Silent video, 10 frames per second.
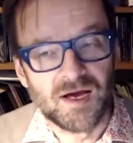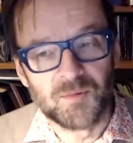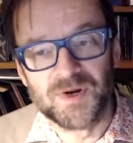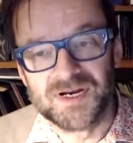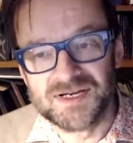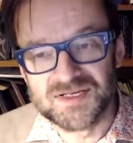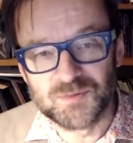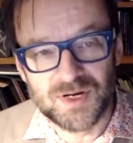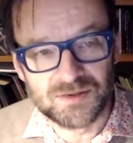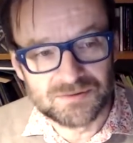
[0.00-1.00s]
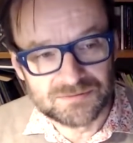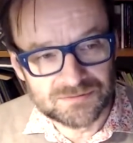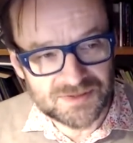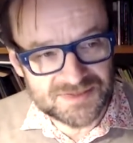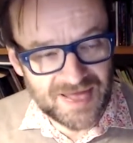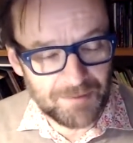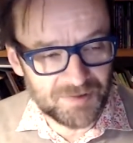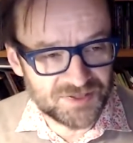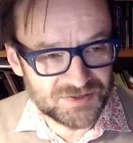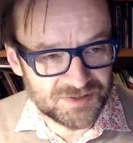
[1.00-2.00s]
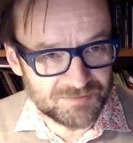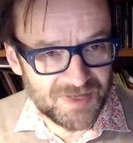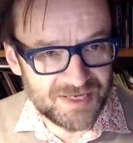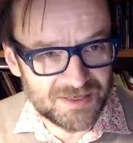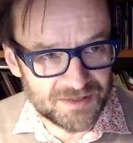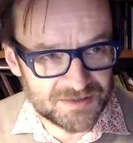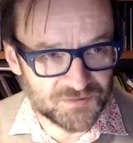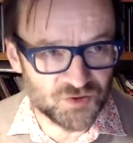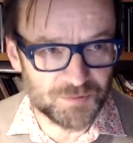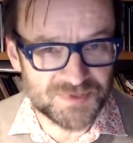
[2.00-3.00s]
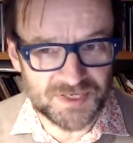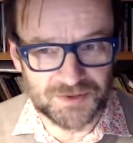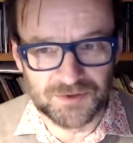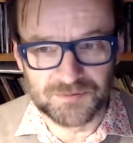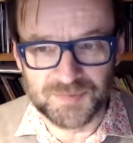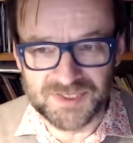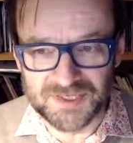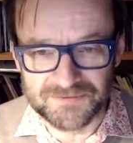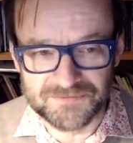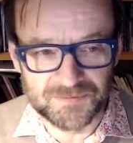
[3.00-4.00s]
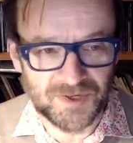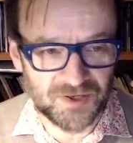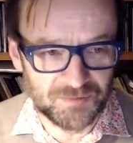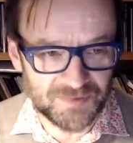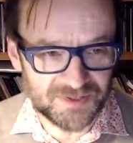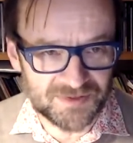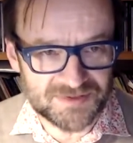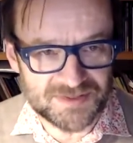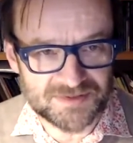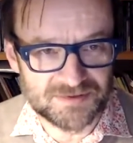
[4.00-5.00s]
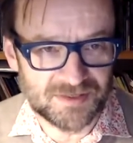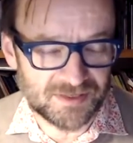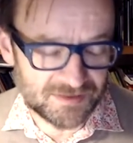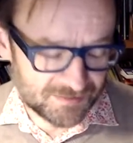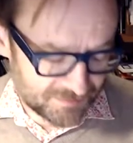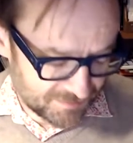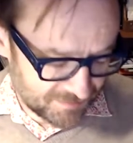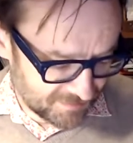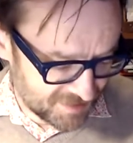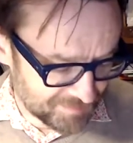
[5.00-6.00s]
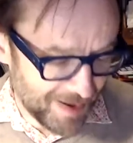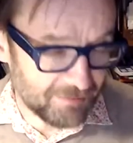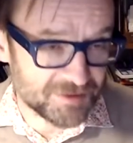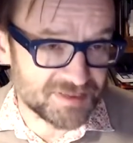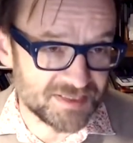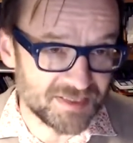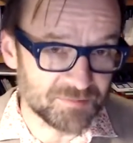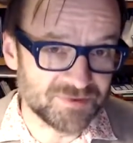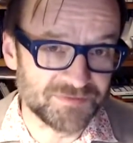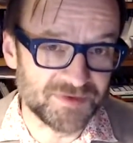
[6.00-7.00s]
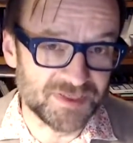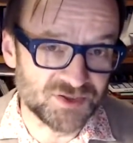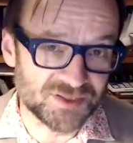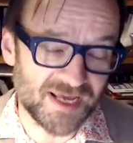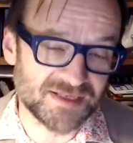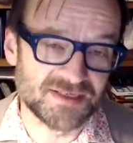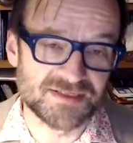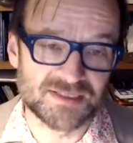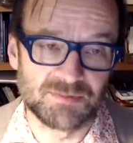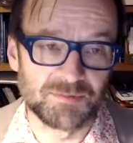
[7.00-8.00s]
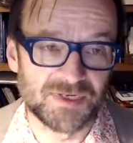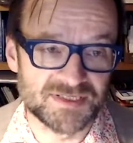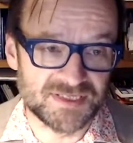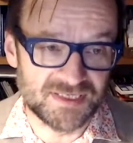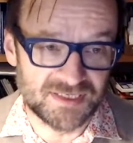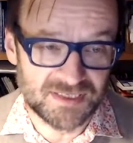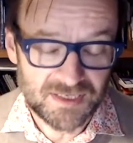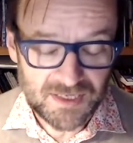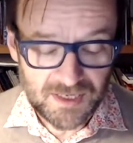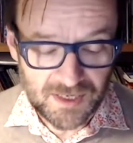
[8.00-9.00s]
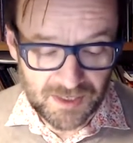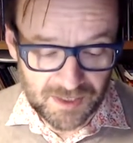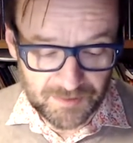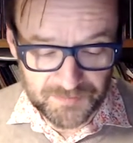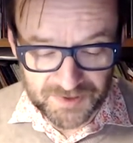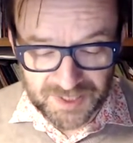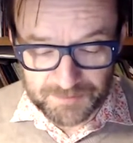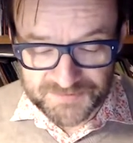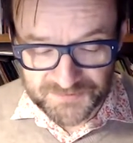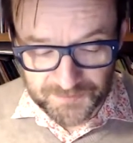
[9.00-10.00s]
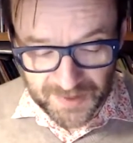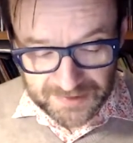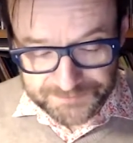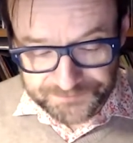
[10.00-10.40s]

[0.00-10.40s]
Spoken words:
when it is well established that many kinds of jobs cannot be done from home, and there's a disparity in privilege and access to mobility that comes from that.